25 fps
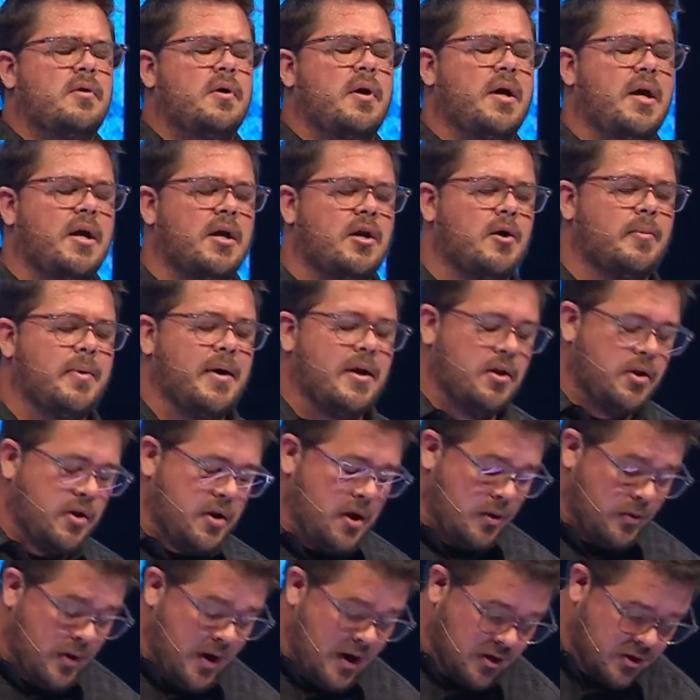Again, nobody
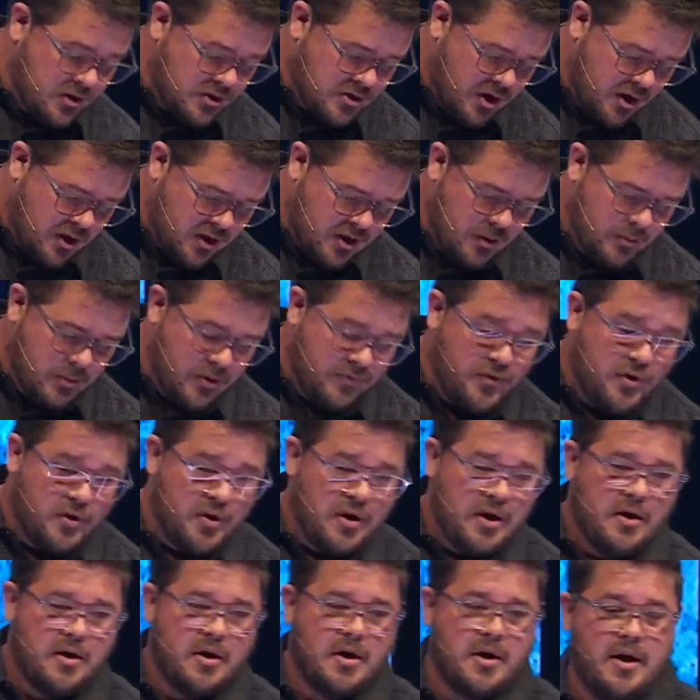looking around or talking, but if
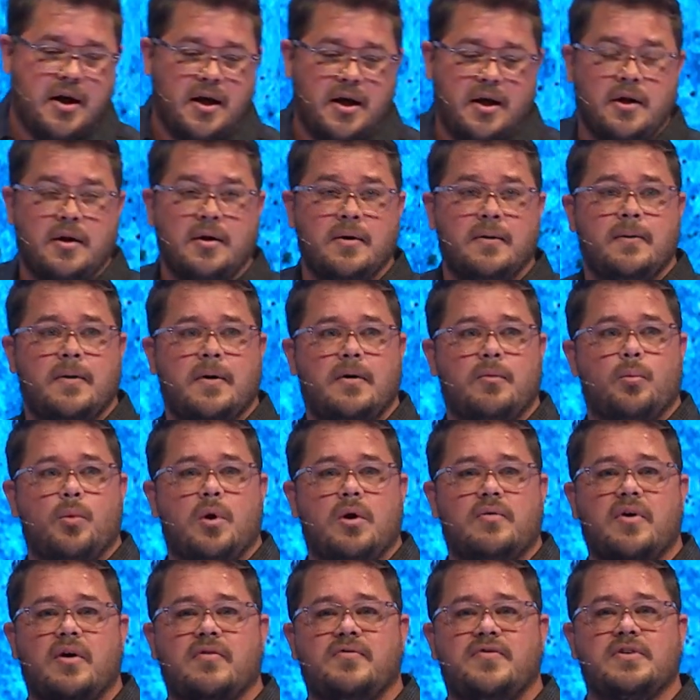you're here today in
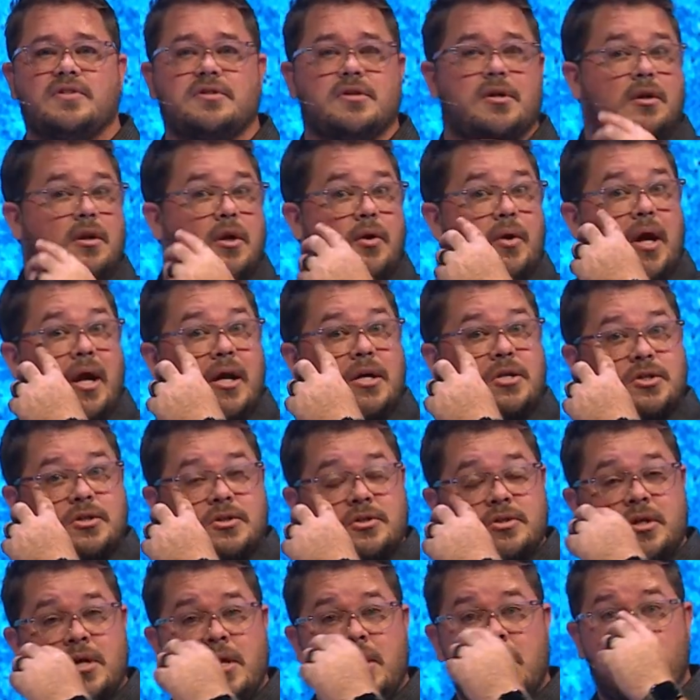one of our physical
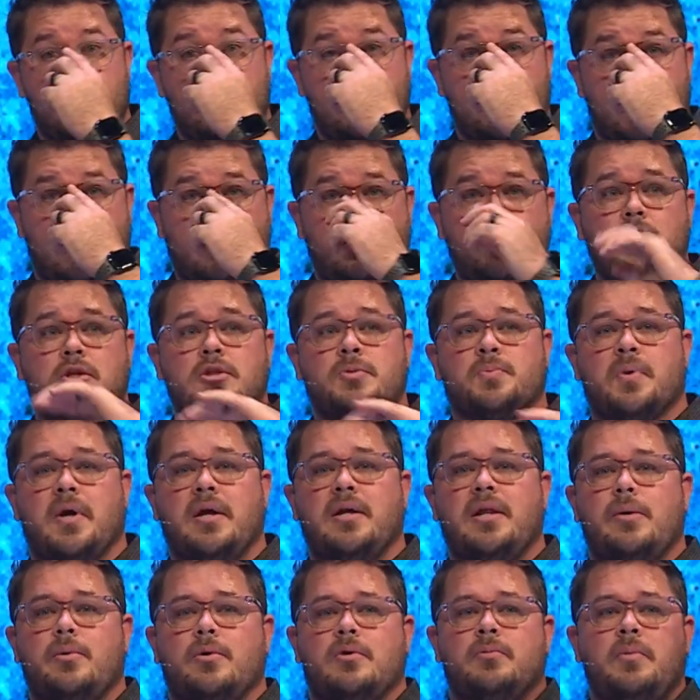locations and you just
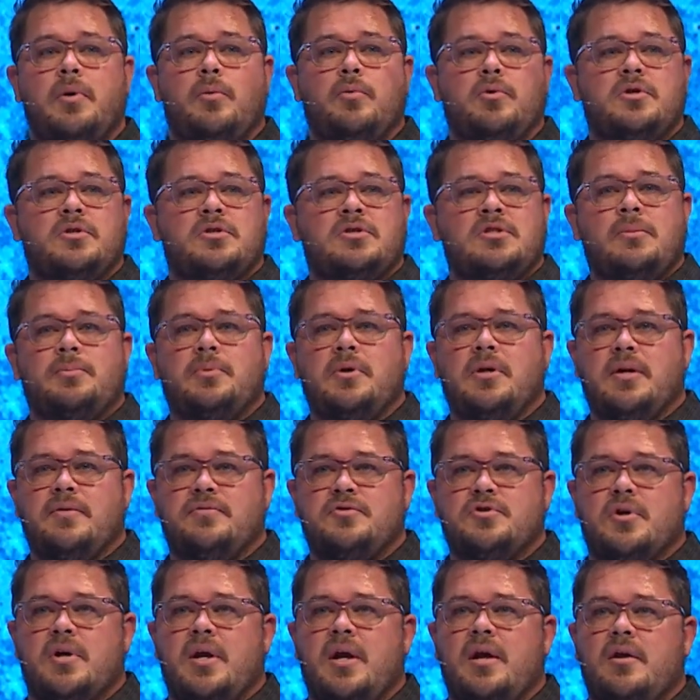pray that with me, we just simply
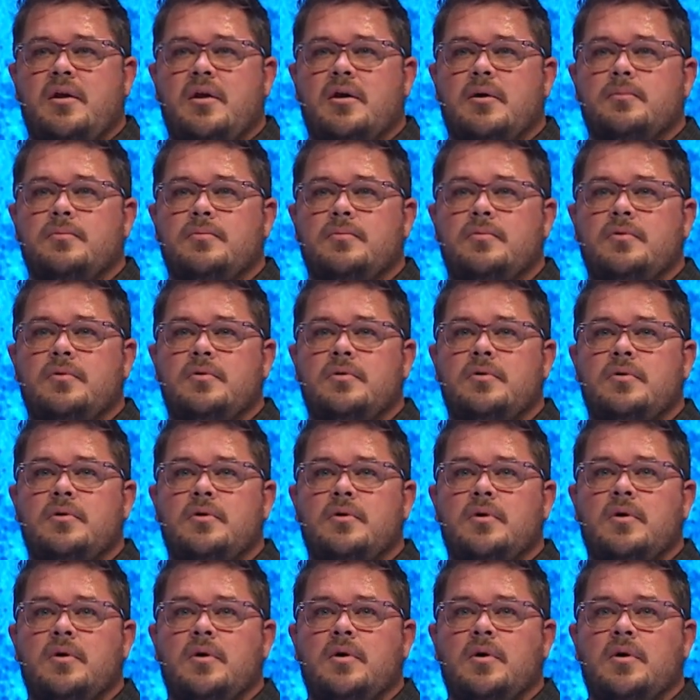lift your hand up.
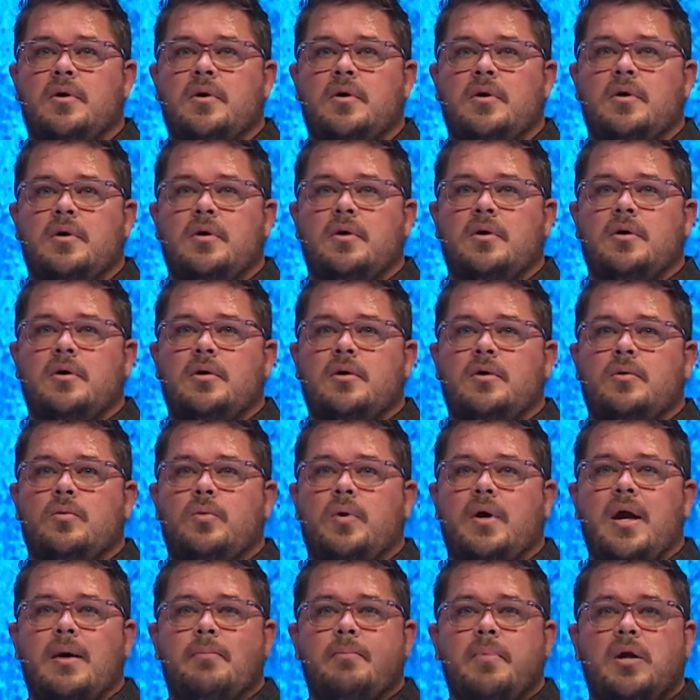
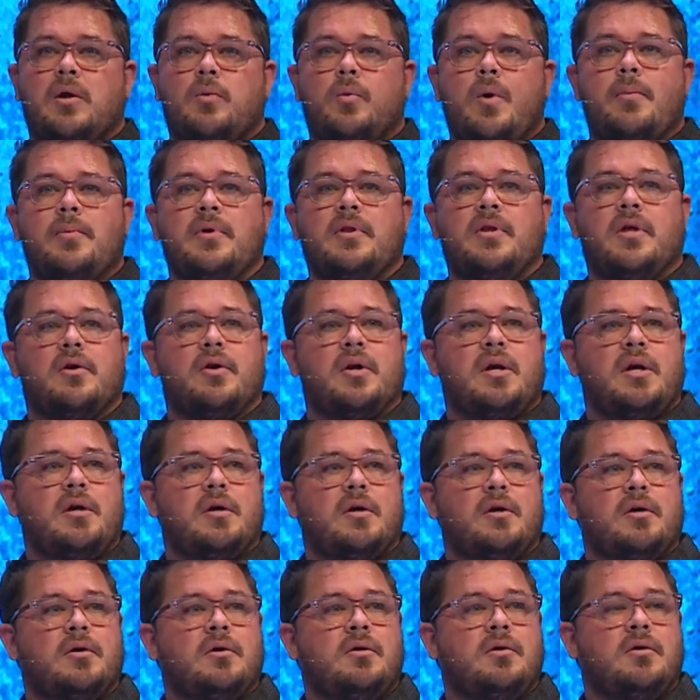We got men and women that are
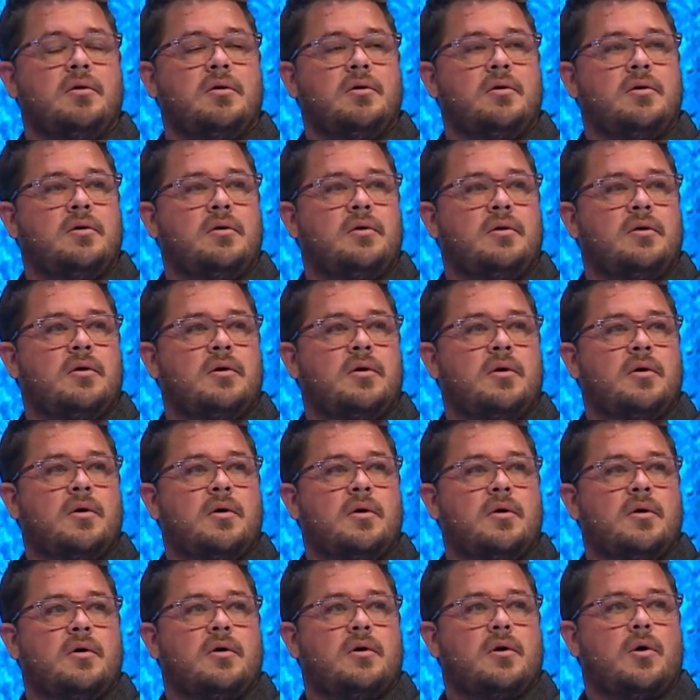here
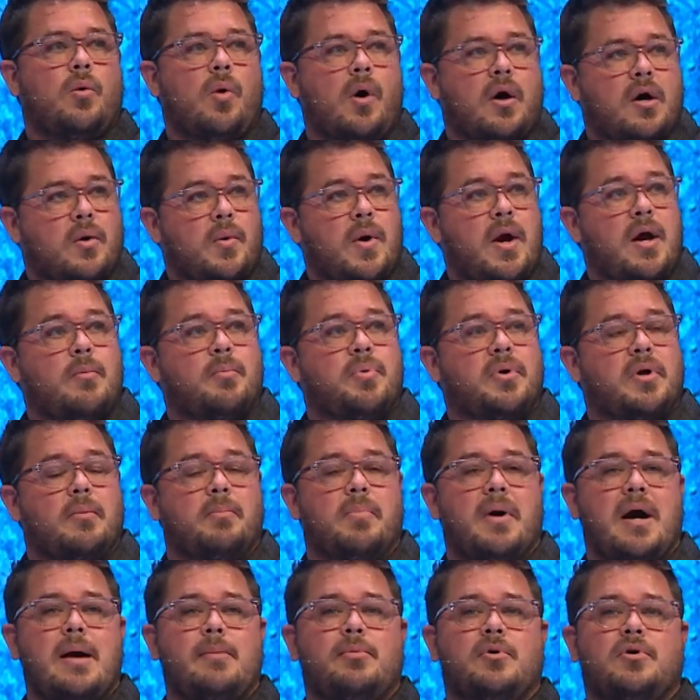and walk around, put a
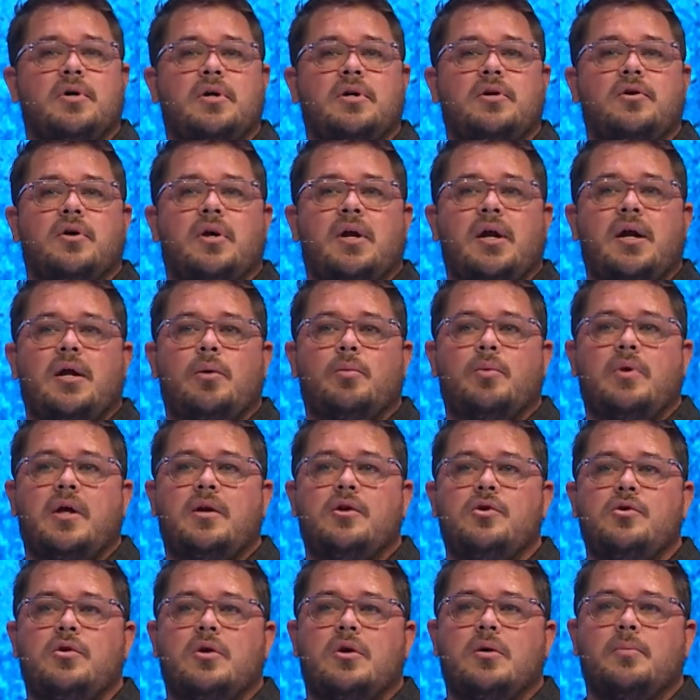Bible in your hand. When they
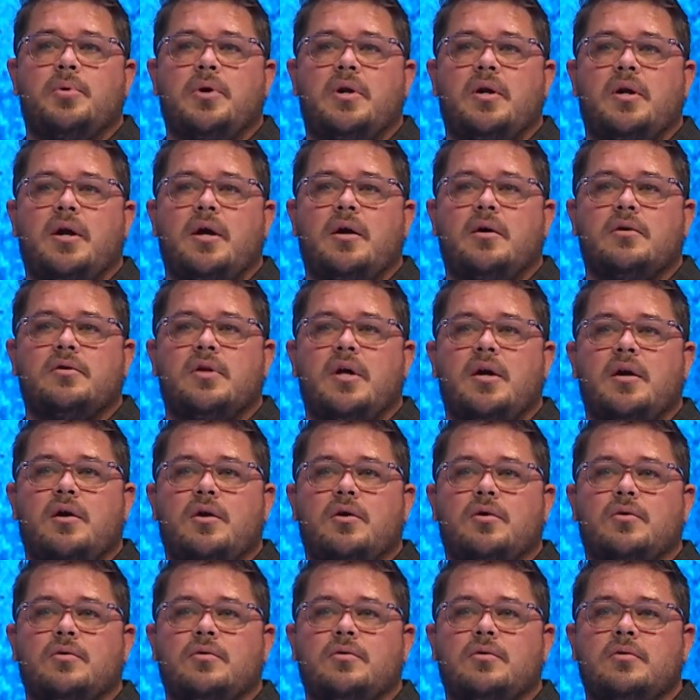do, you can put it down. Thank
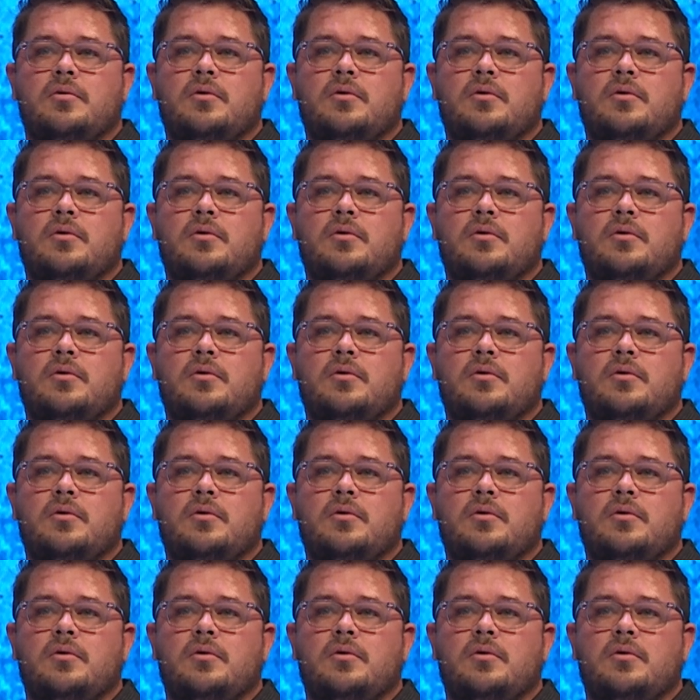you.